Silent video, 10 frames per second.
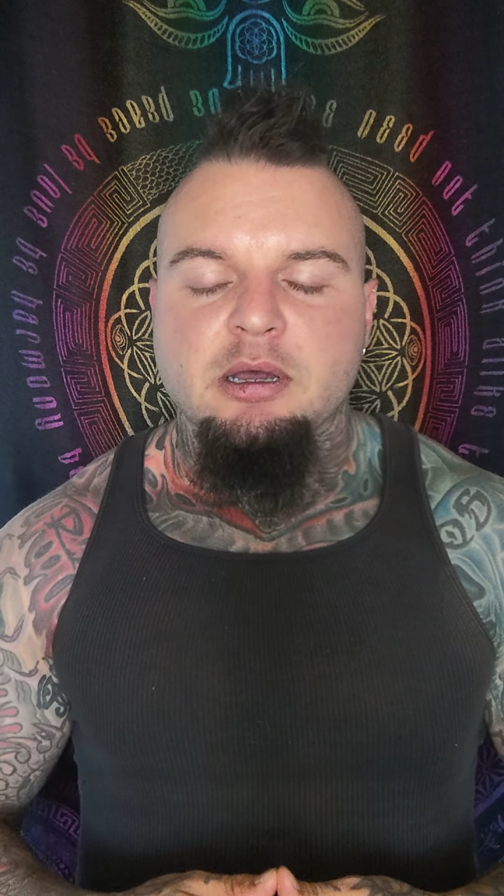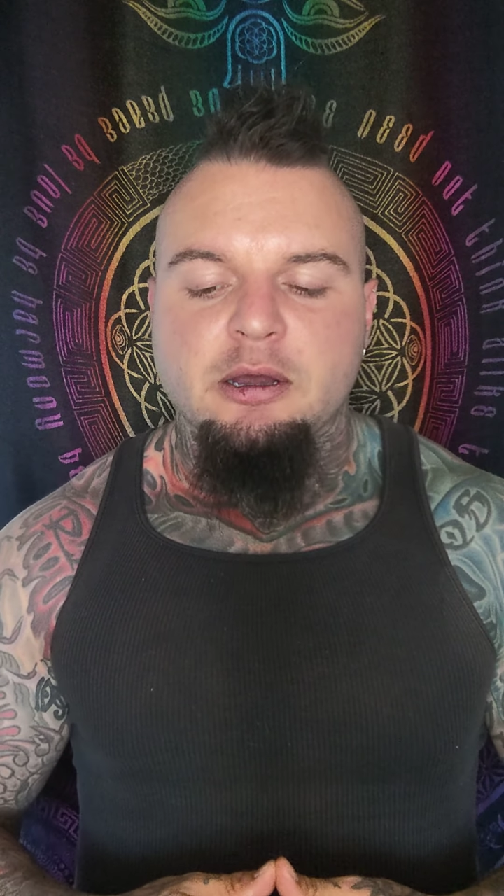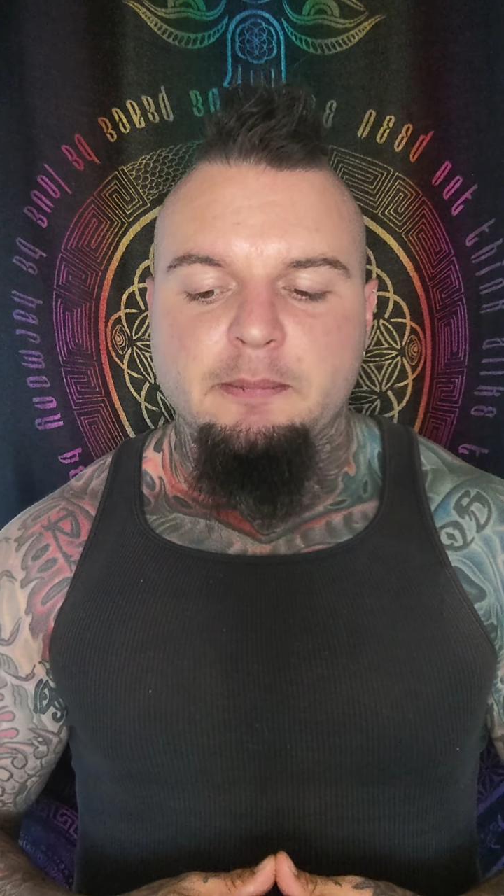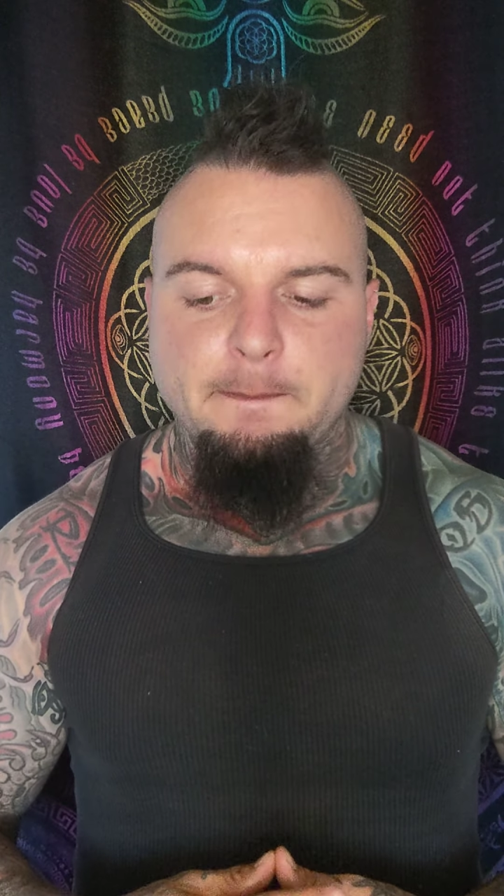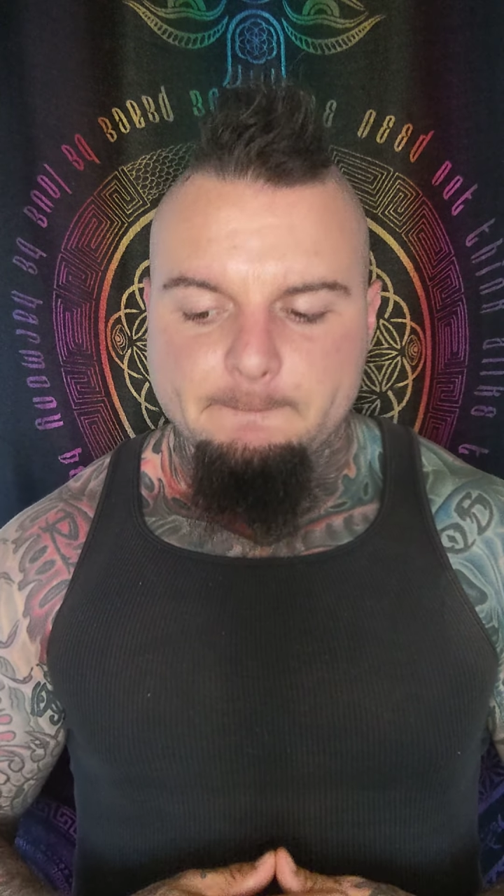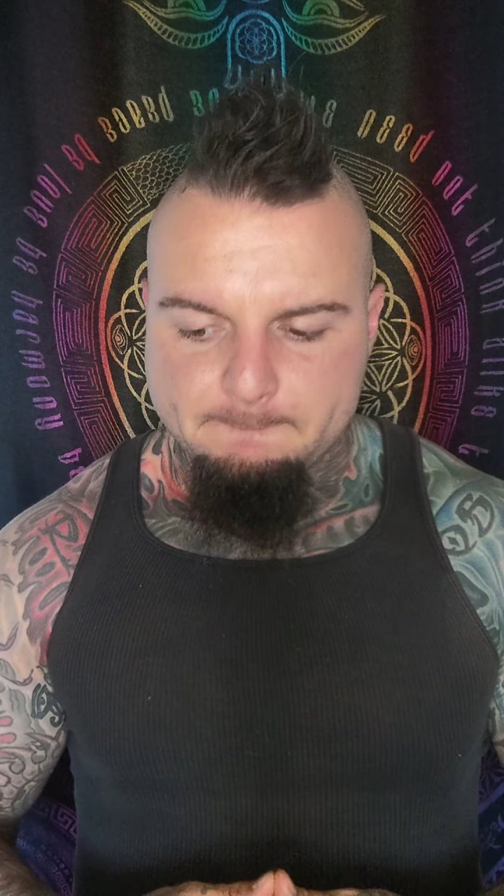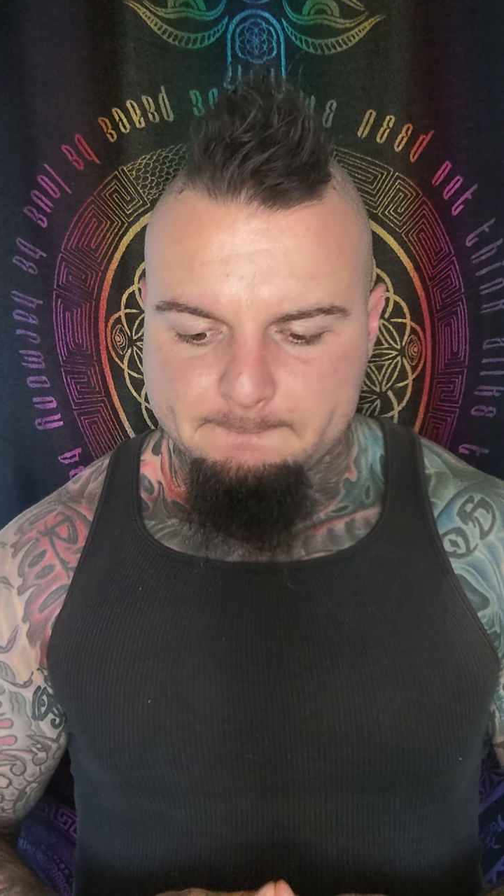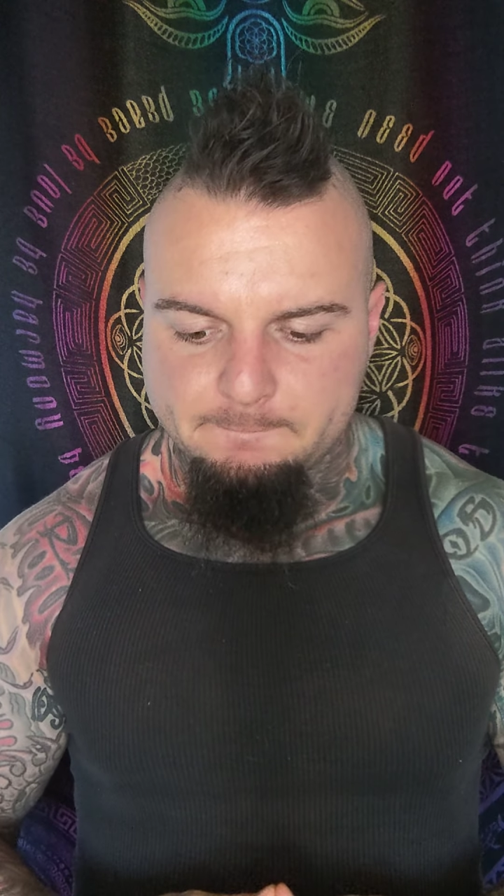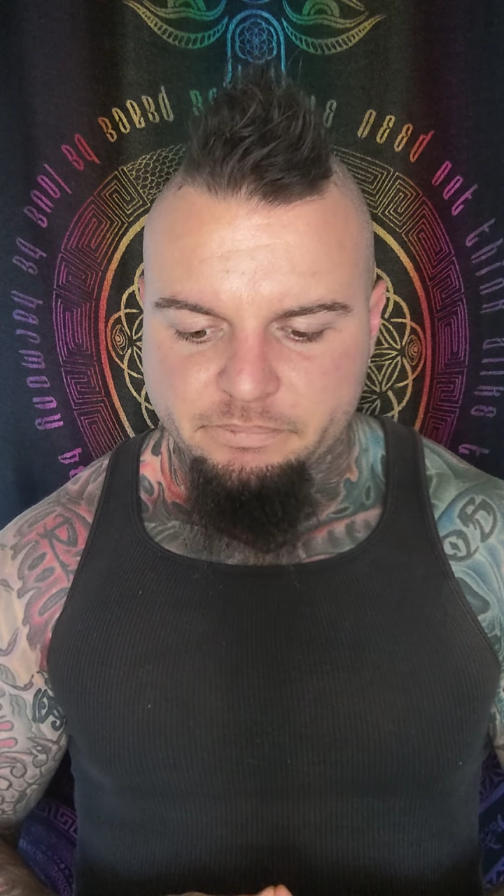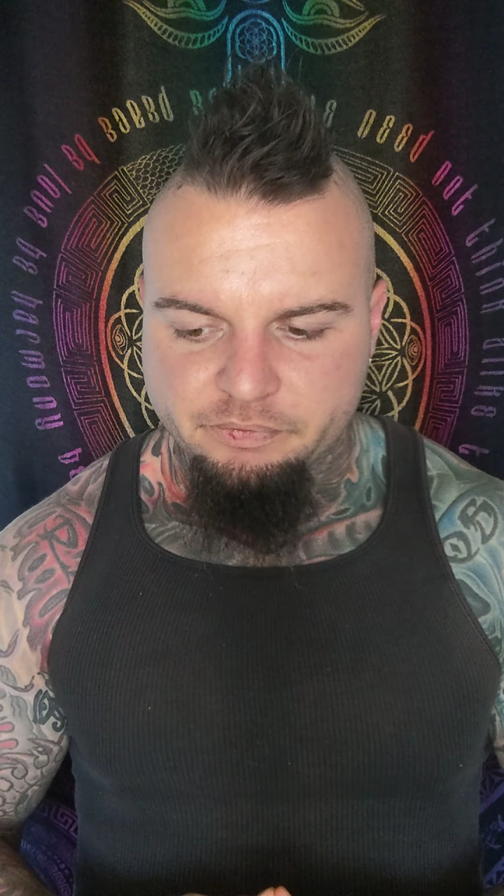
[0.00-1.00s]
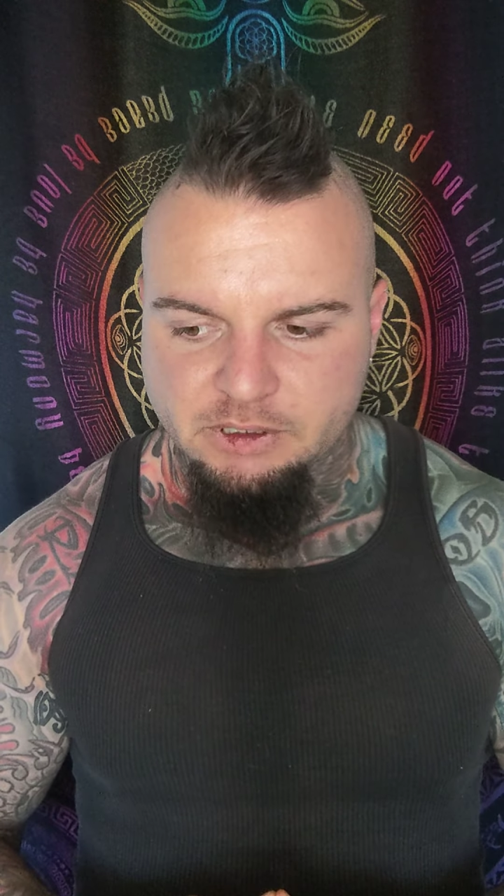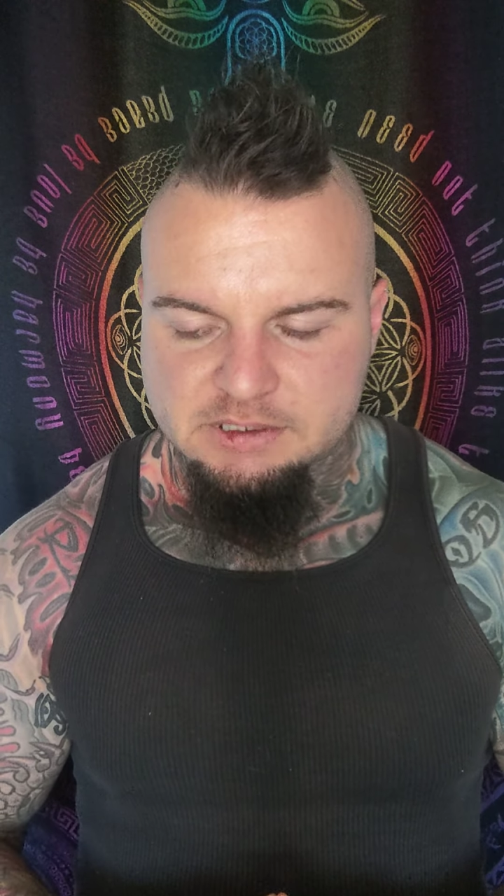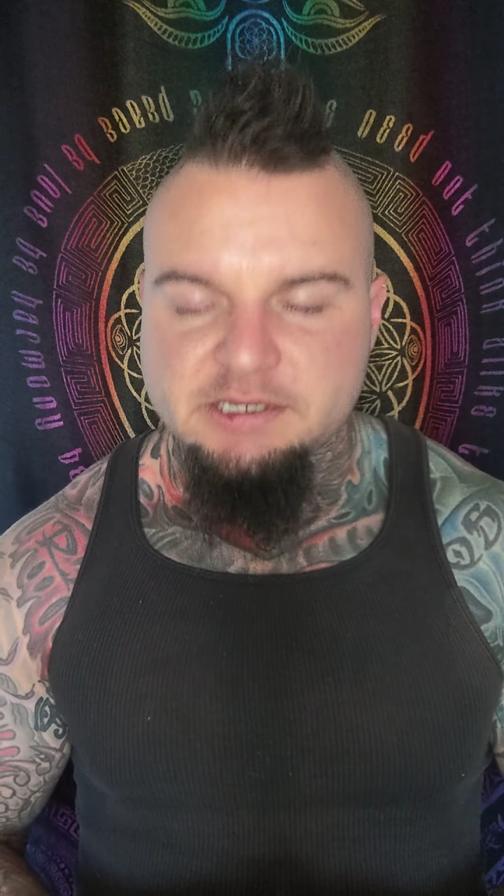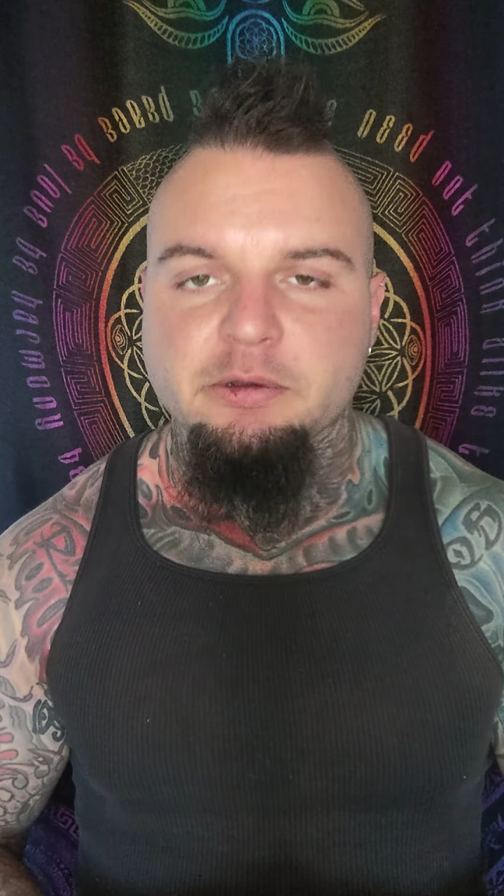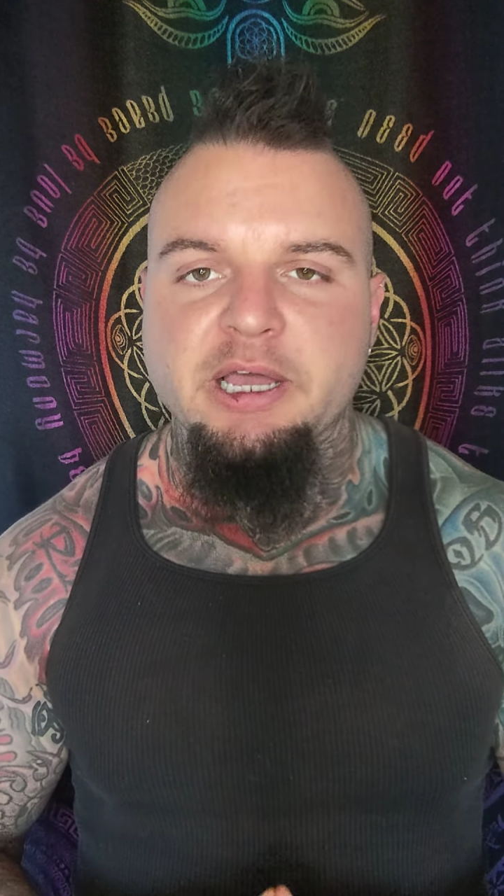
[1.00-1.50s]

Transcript: Um, so